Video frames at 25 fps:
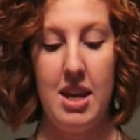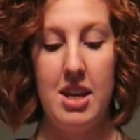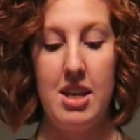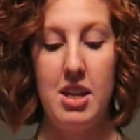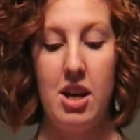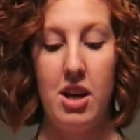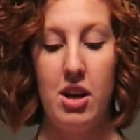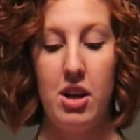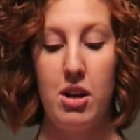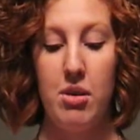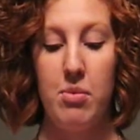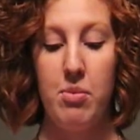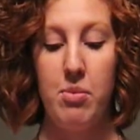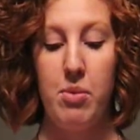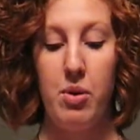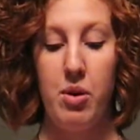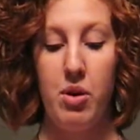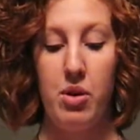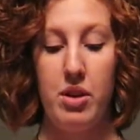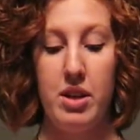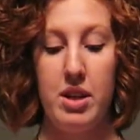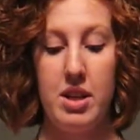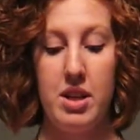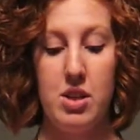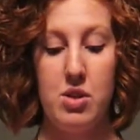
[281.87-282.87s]
Younger
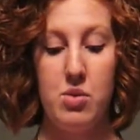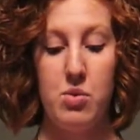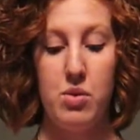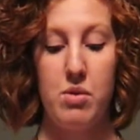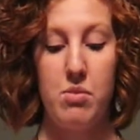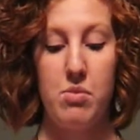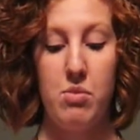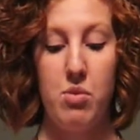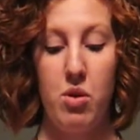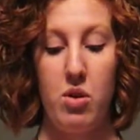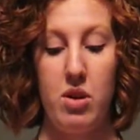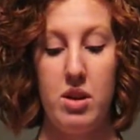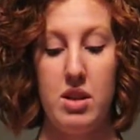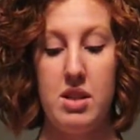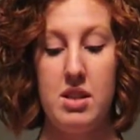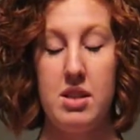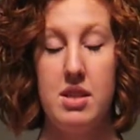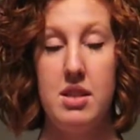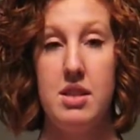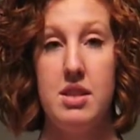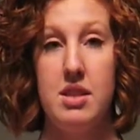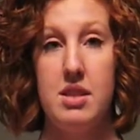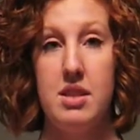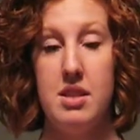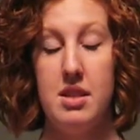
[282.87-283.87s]
bullies were more
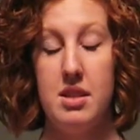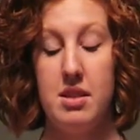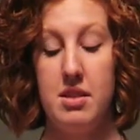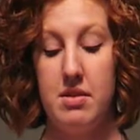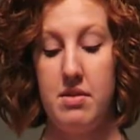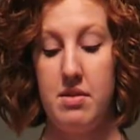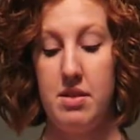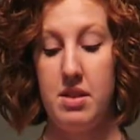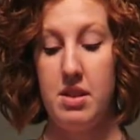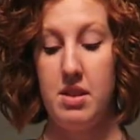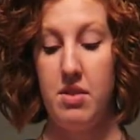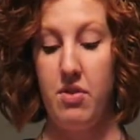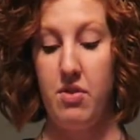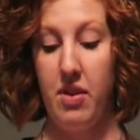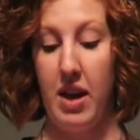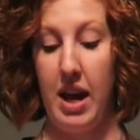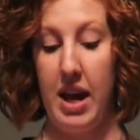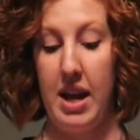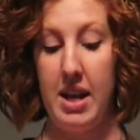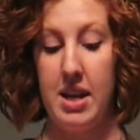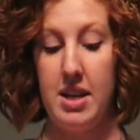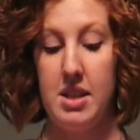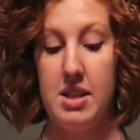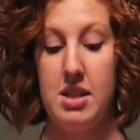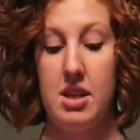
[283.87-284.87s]

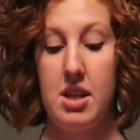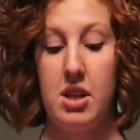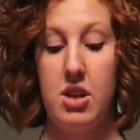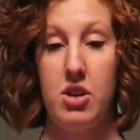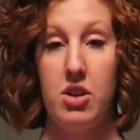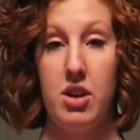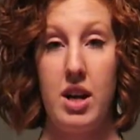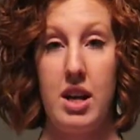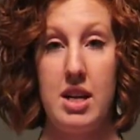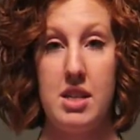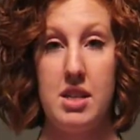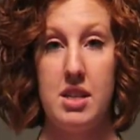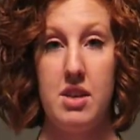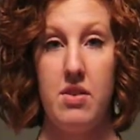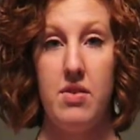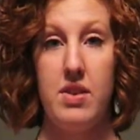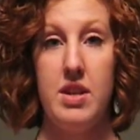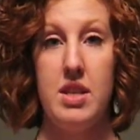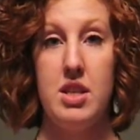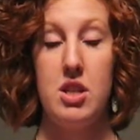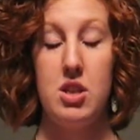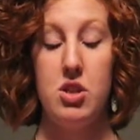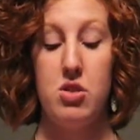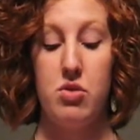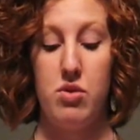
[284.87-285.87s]
defiant, aggressive,
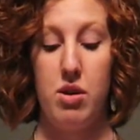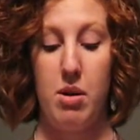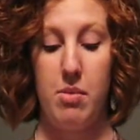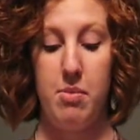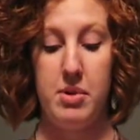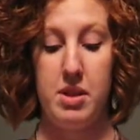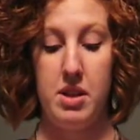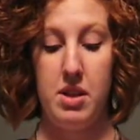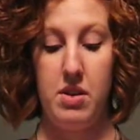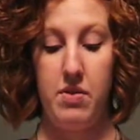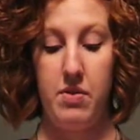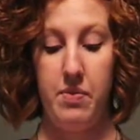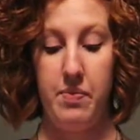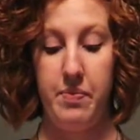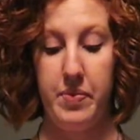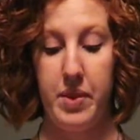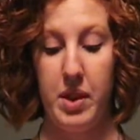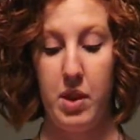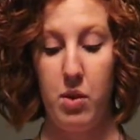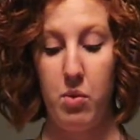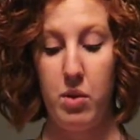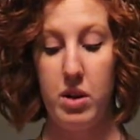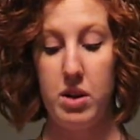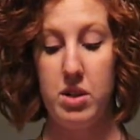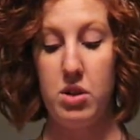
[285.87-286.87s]
and disruptive,
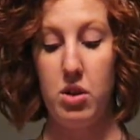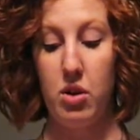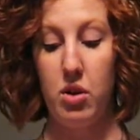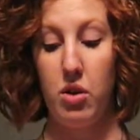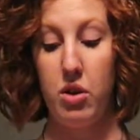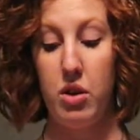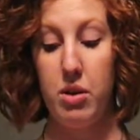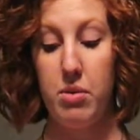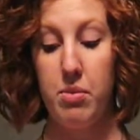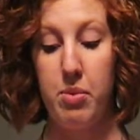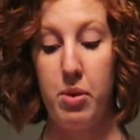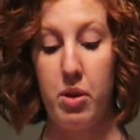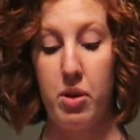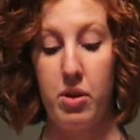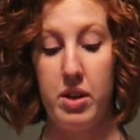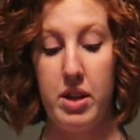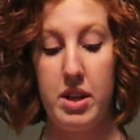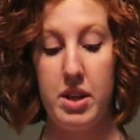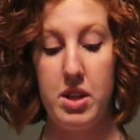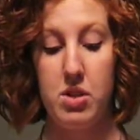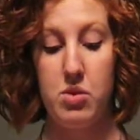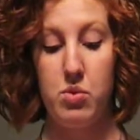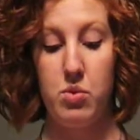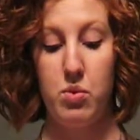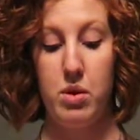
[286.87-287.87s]
whereas older
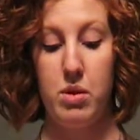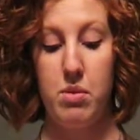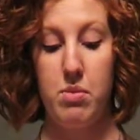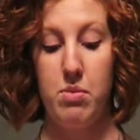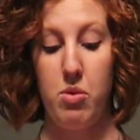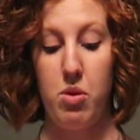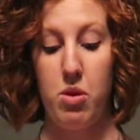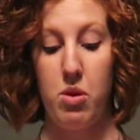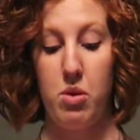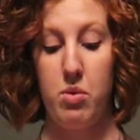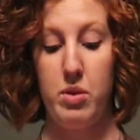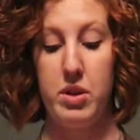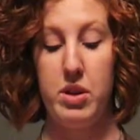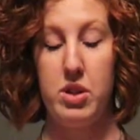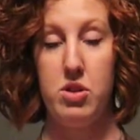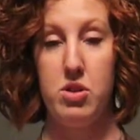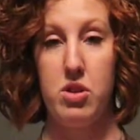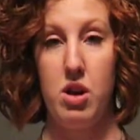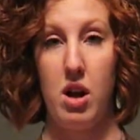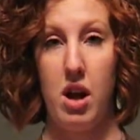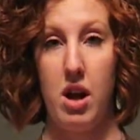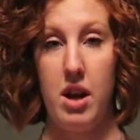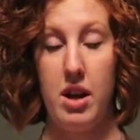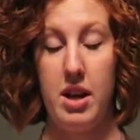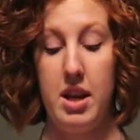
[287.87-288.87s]
bullies were more
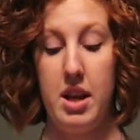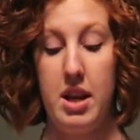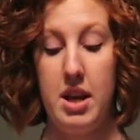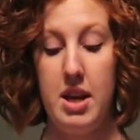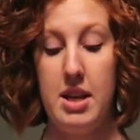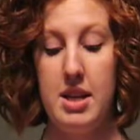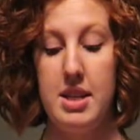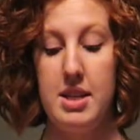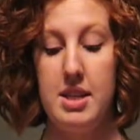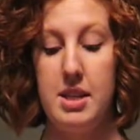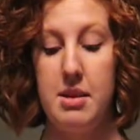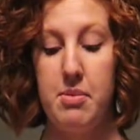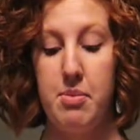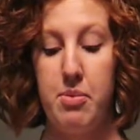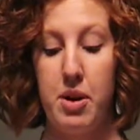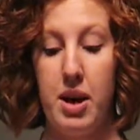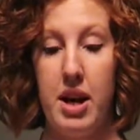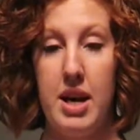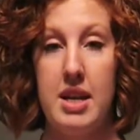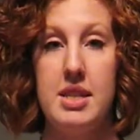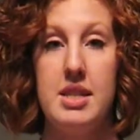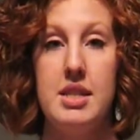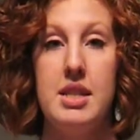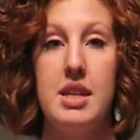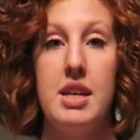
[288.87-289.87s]
withdrawn,
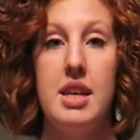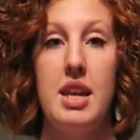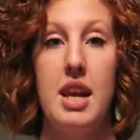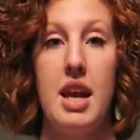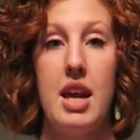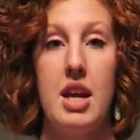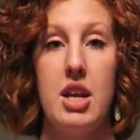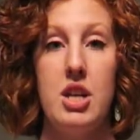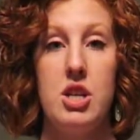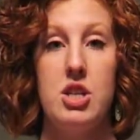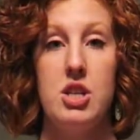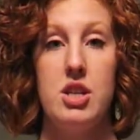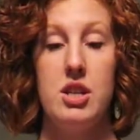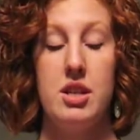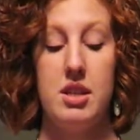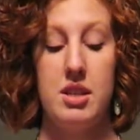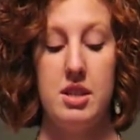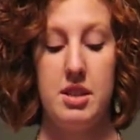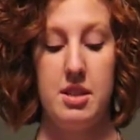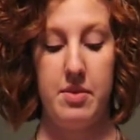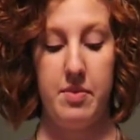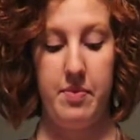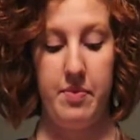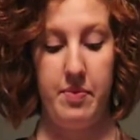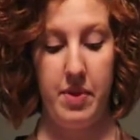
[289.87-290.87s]
depressed, and
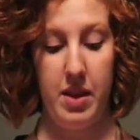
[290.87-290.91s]
anxious.